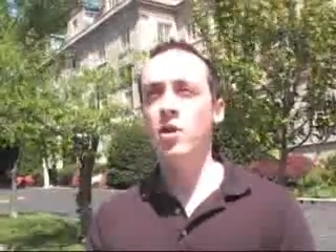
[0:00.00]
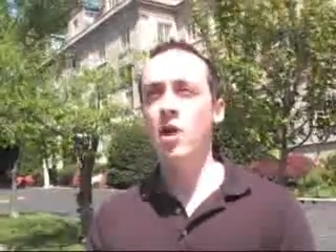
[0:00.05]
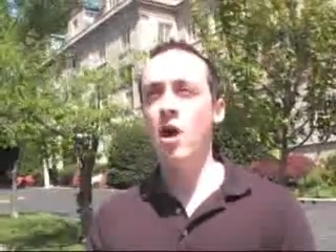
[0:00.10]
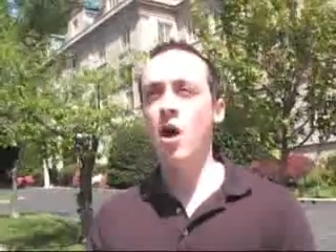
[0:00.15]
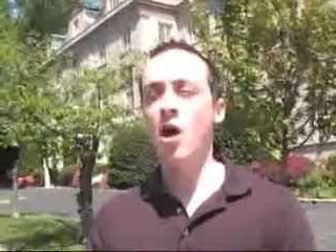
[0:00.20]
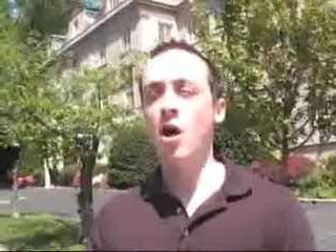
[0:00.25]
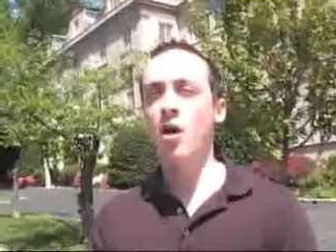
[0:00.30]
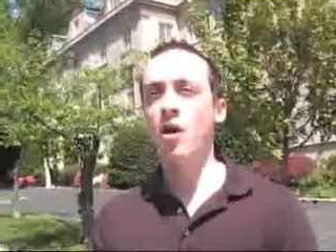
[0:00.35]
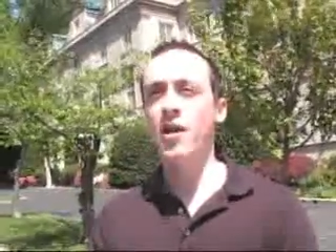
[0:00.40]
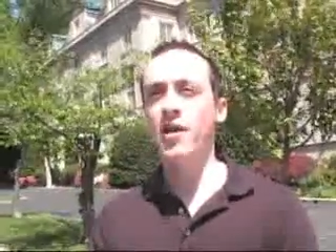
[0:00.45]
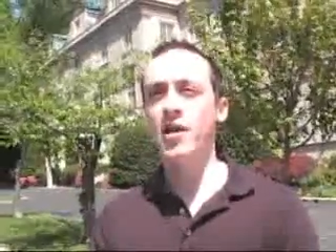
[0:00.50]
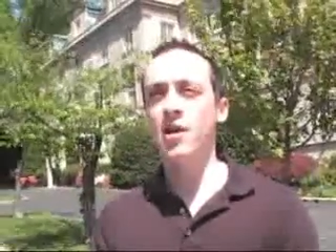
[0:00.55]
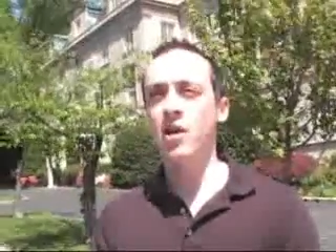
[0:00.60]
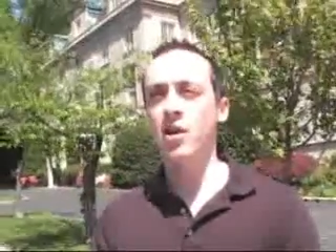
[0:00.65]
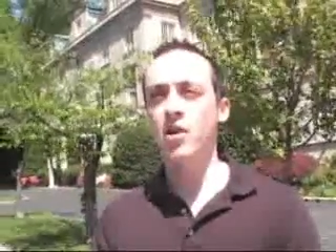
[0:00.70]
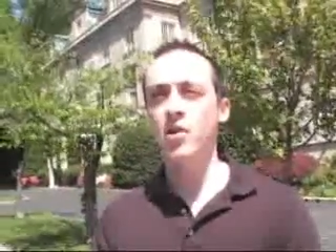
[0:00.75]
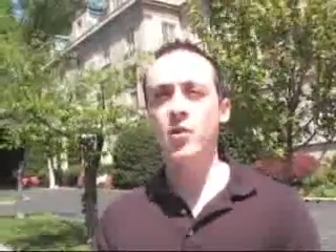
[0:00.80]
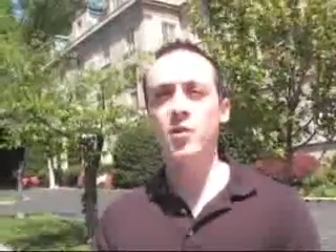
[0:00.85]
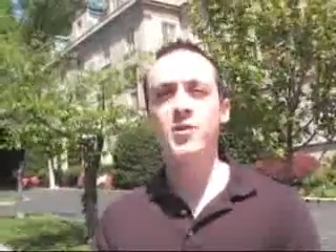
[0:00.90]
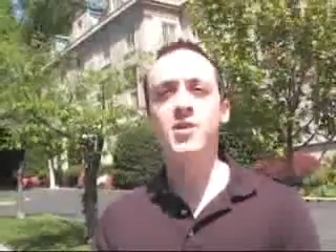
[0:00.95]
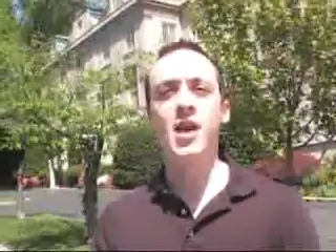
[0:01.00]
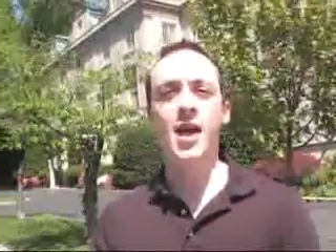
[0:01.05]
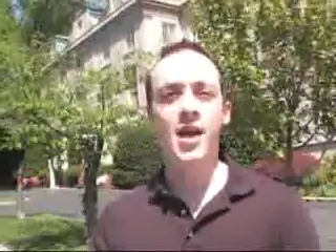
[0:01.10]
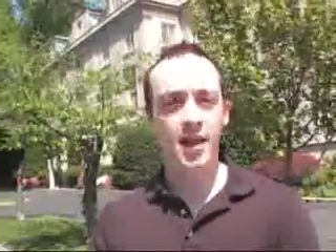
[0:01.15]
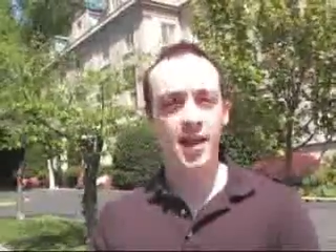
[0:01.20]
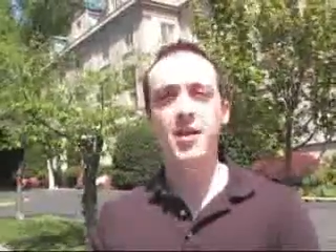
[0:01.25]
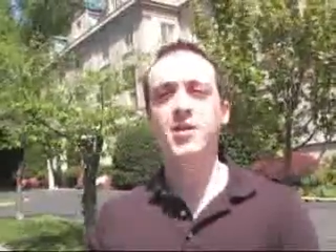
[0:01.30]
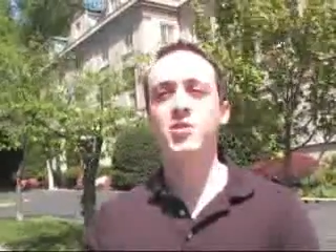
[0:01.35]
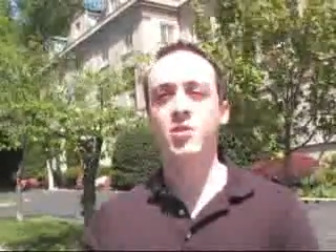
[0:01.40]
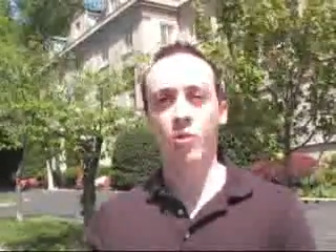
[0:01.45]
No, I think on a news
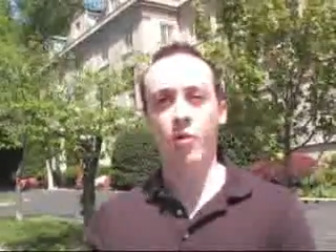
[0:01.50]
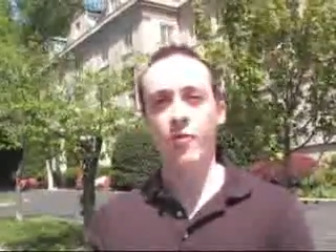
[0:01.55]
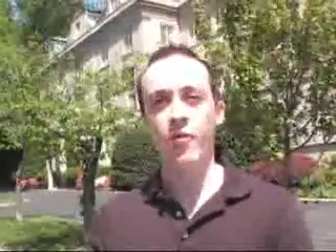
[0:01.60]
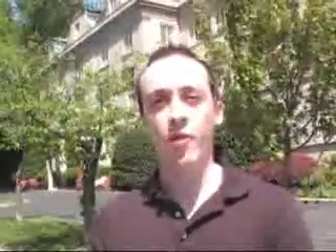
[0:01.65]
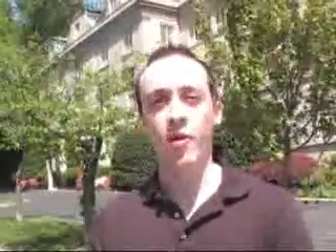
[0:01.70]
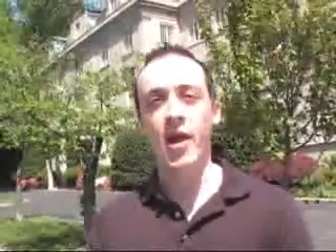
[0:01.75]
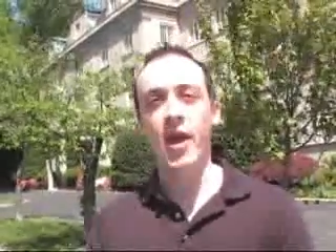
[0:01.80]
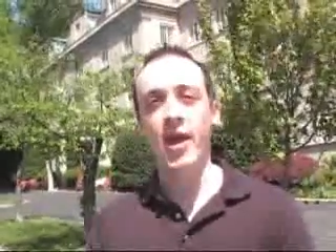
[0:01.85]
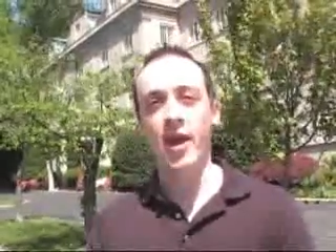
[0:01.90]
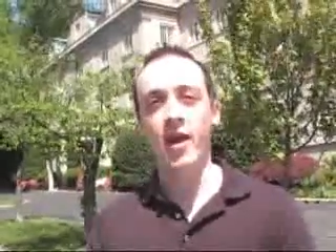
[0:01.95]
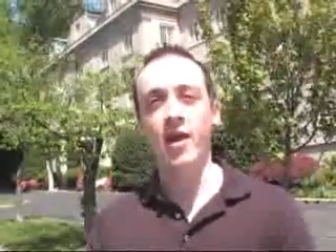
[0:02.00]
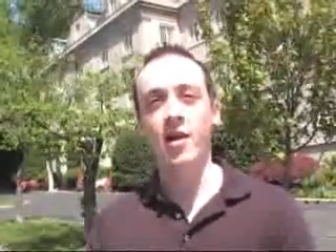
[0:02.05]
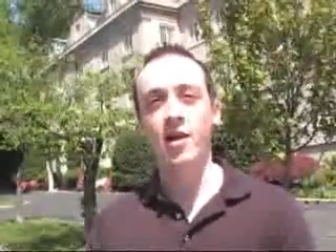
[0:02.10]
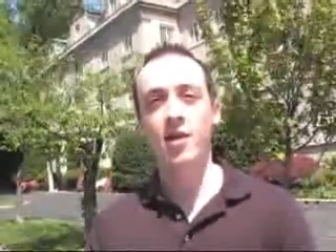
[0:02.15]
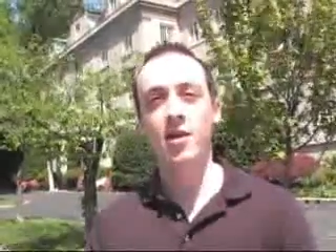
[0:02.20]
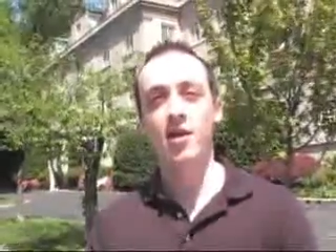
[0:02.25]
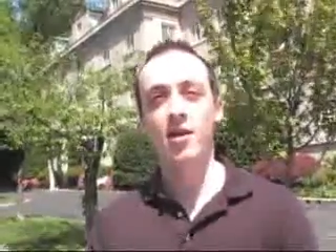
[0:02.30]
site and then Stormfront, yeah.